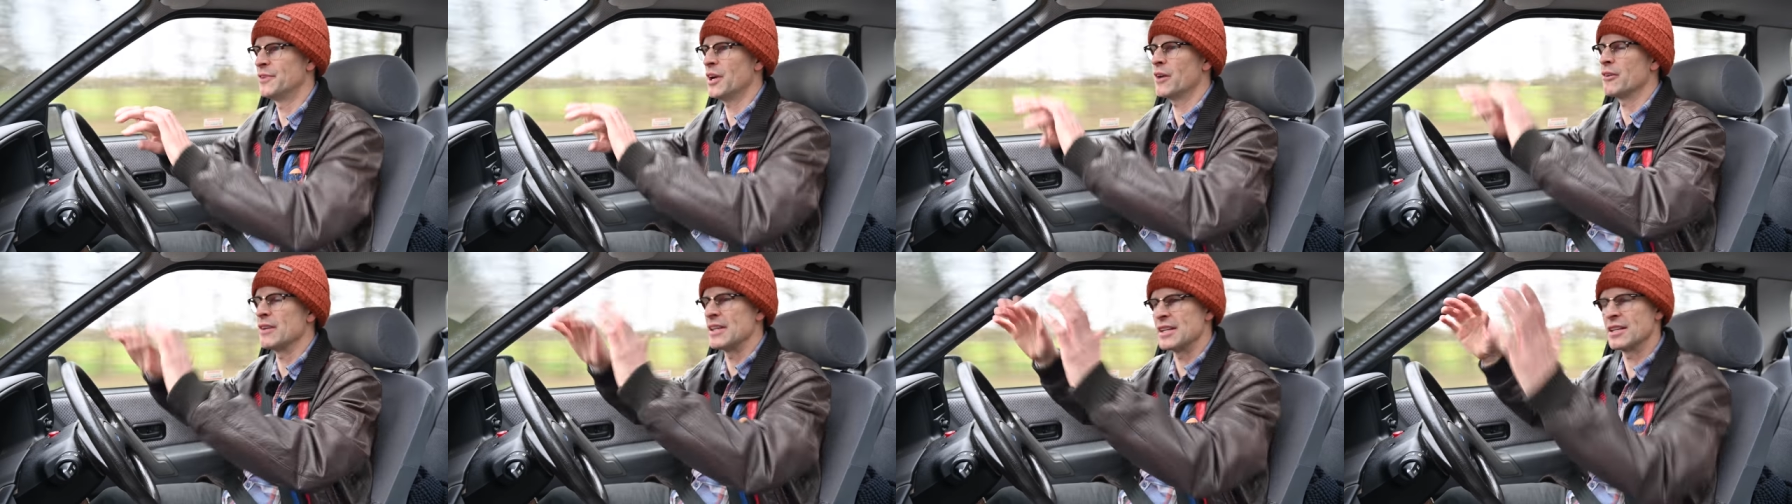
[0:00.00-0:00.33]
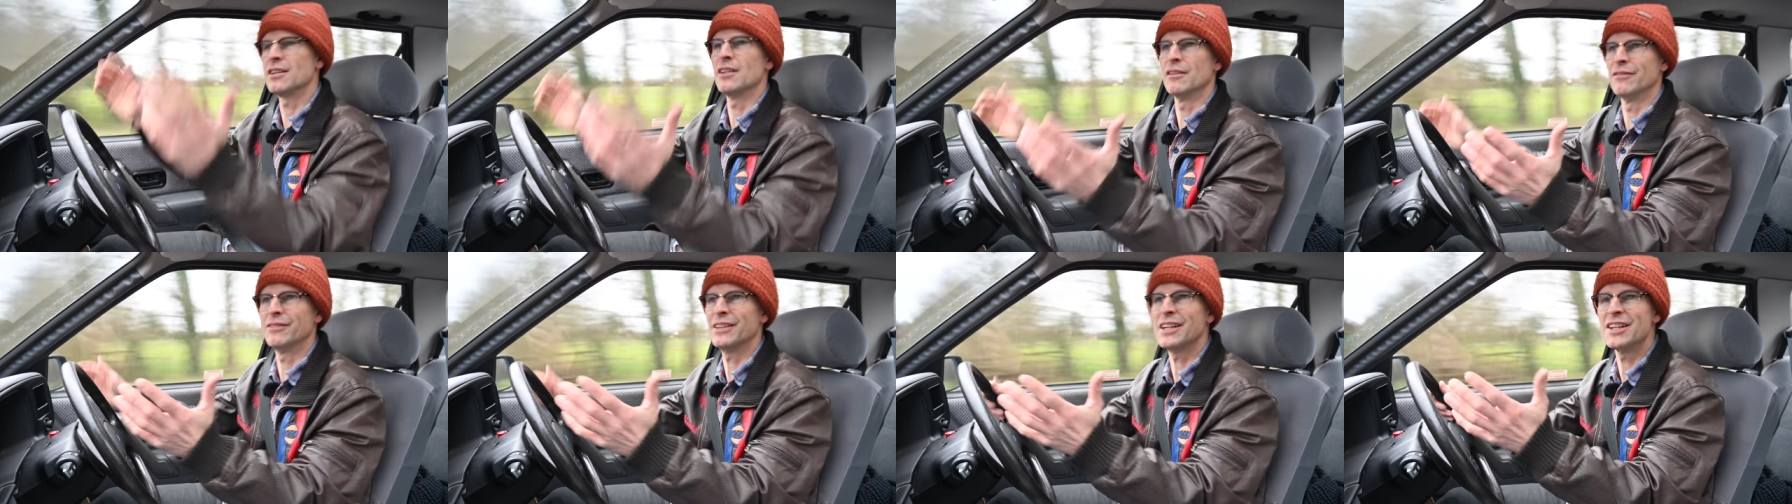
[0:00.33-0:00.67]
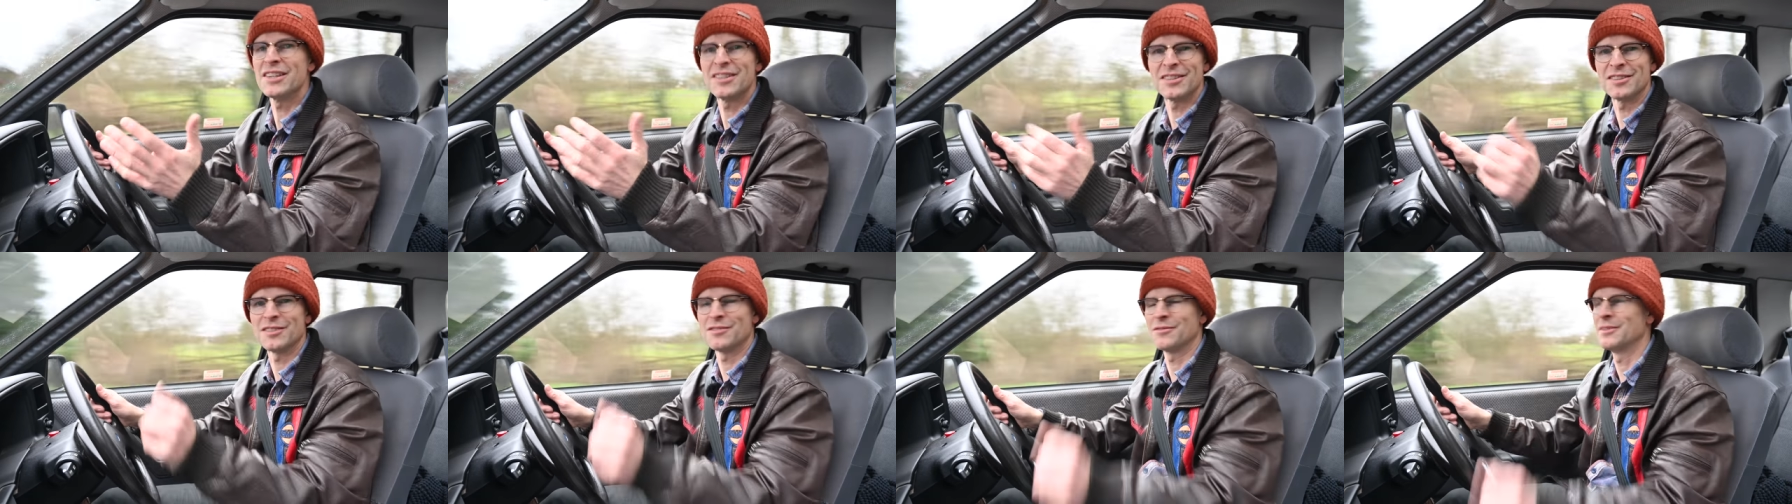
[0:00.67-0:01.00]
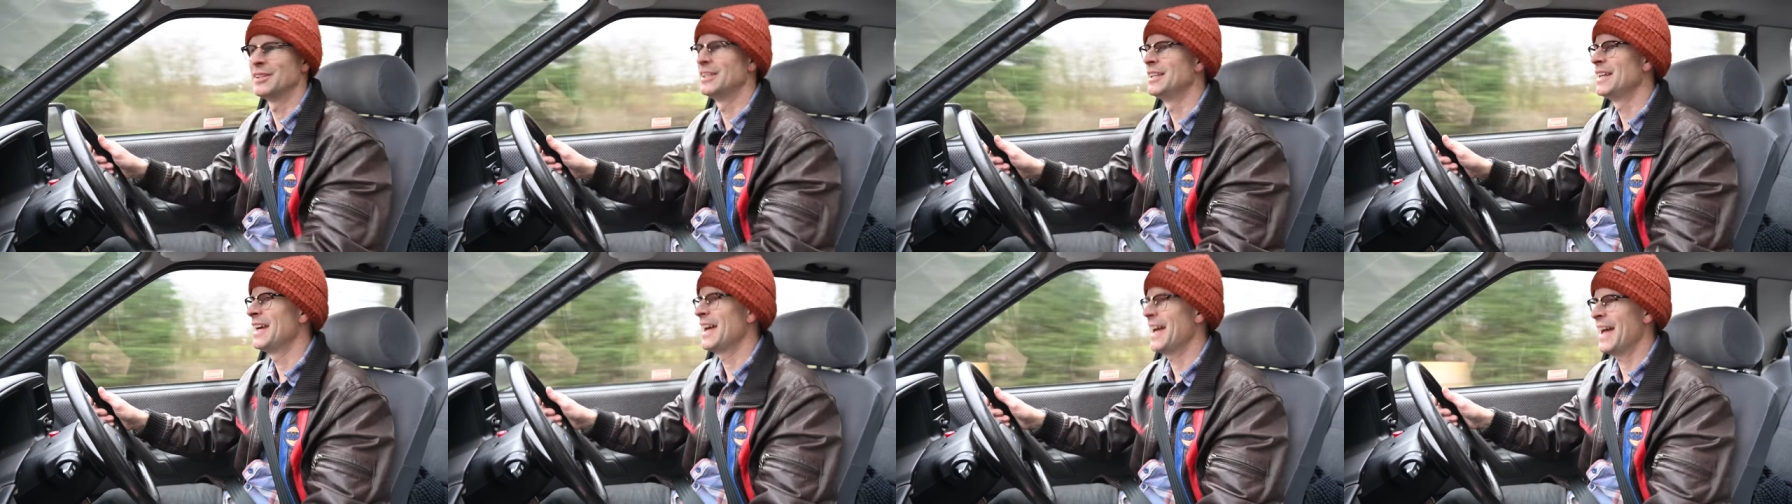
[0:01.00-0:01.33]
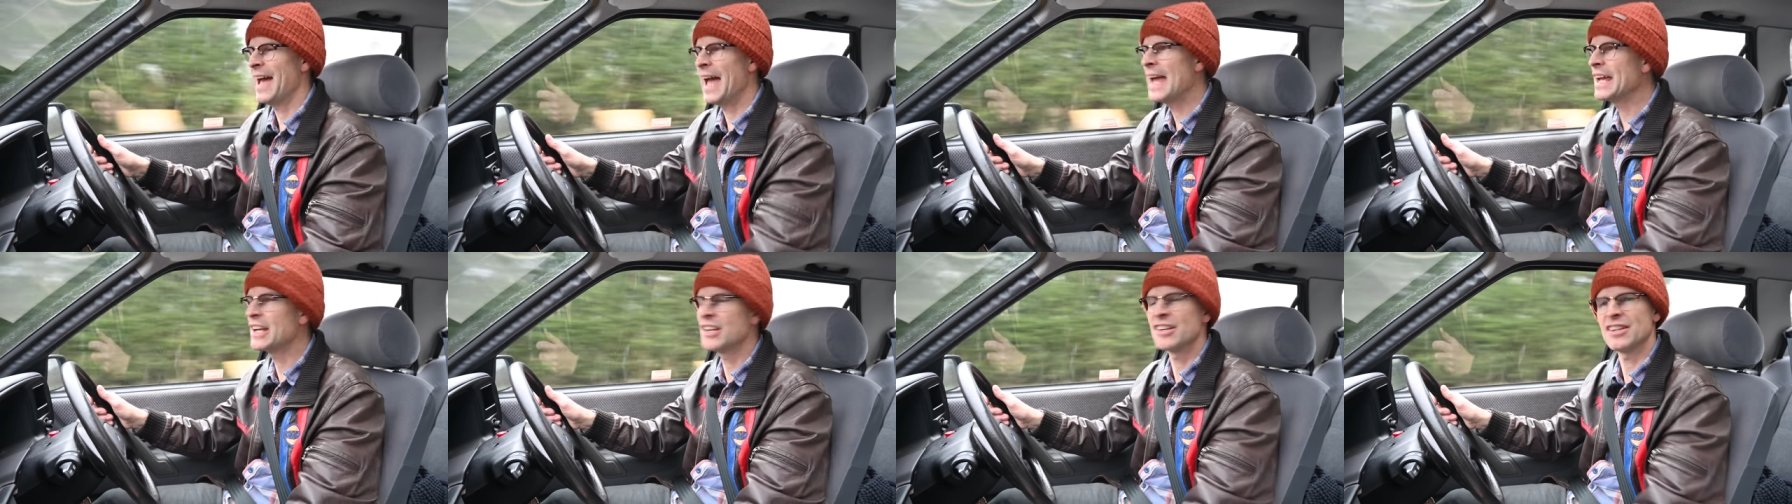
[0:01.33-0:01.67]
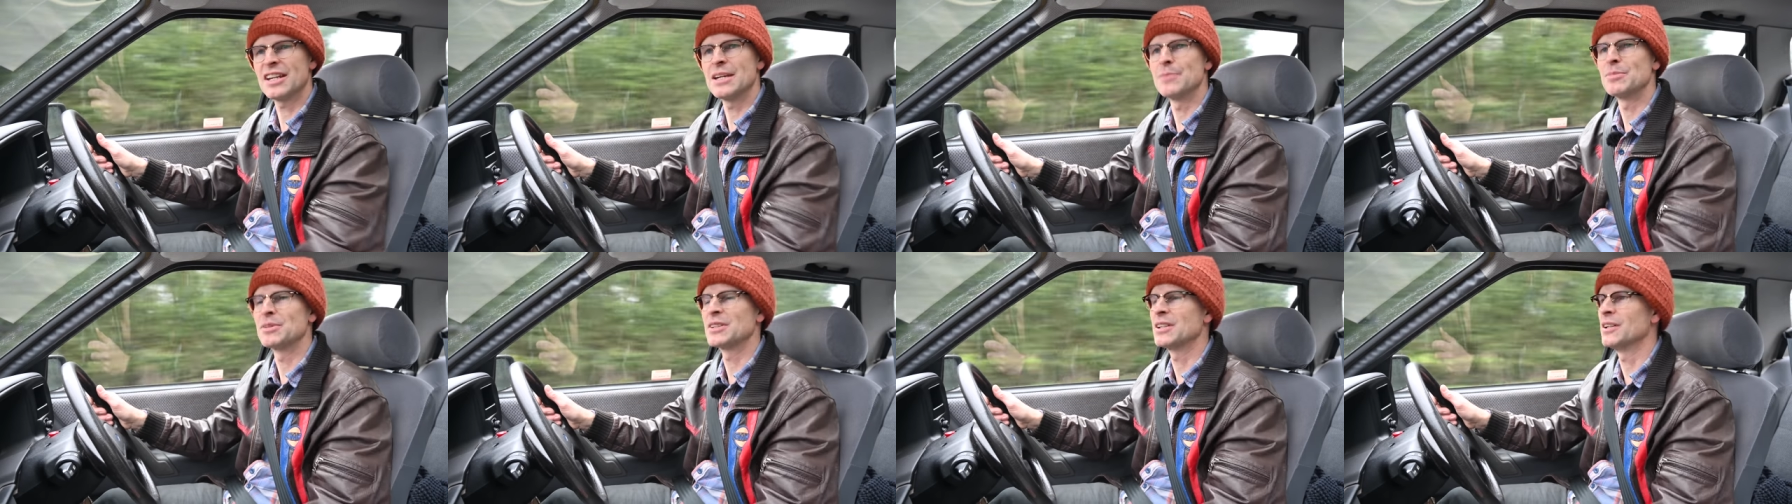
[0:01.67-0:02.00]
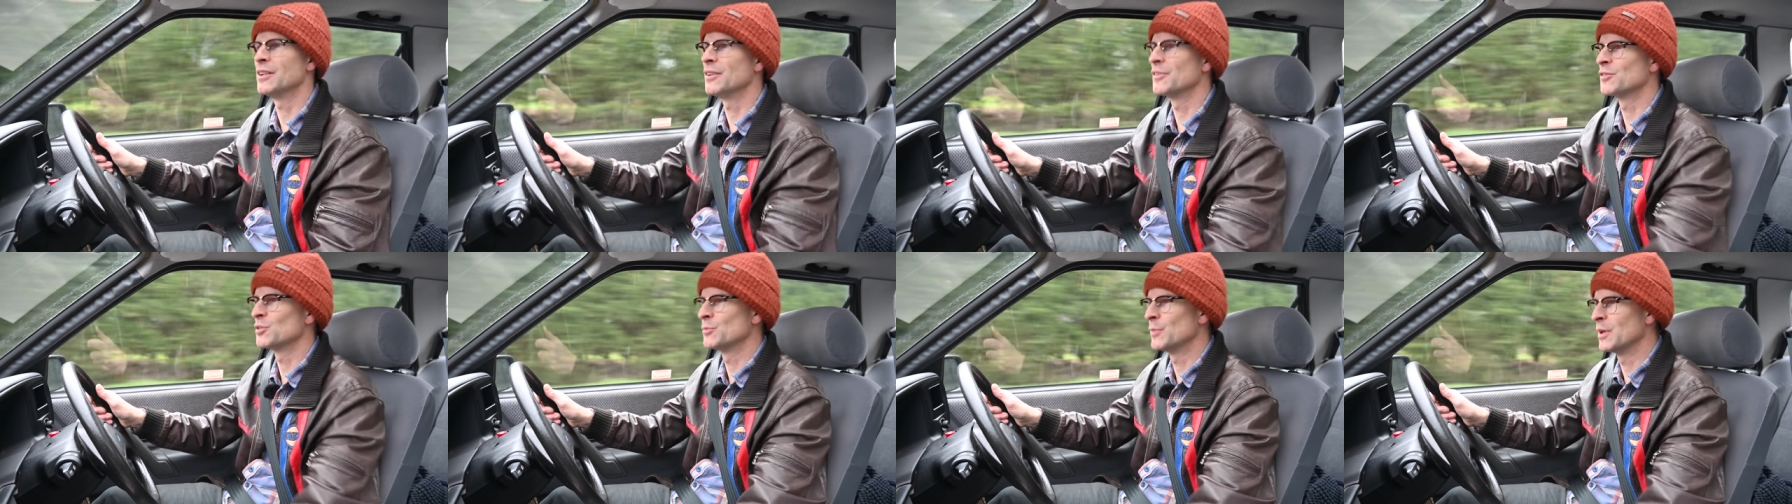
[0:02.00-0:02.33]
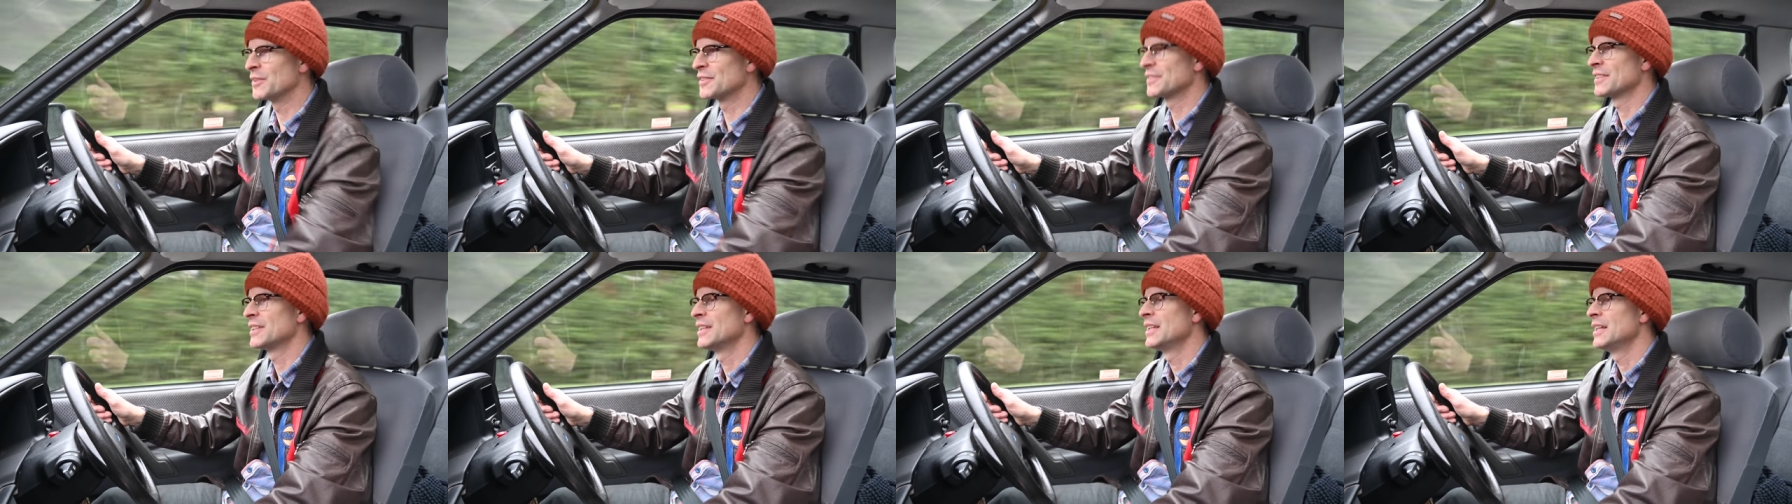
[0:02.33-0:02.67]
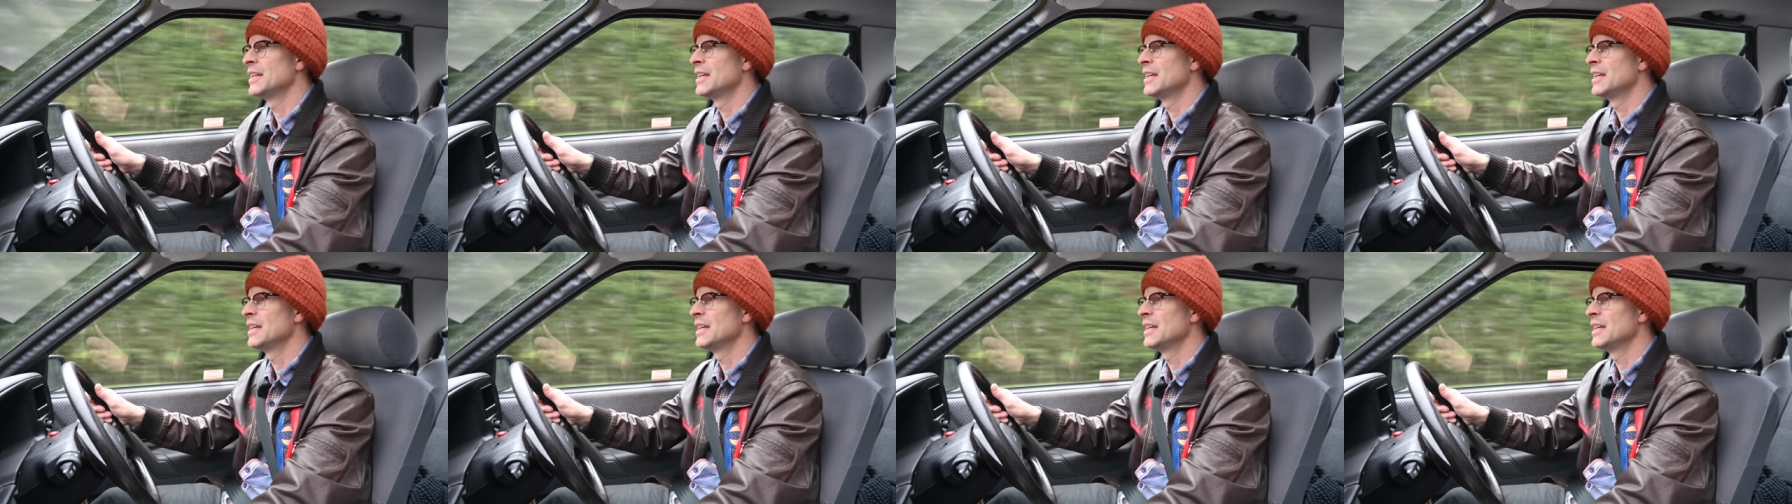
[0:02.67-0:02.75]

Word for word: very curvaceous, egg-shaped cars almost,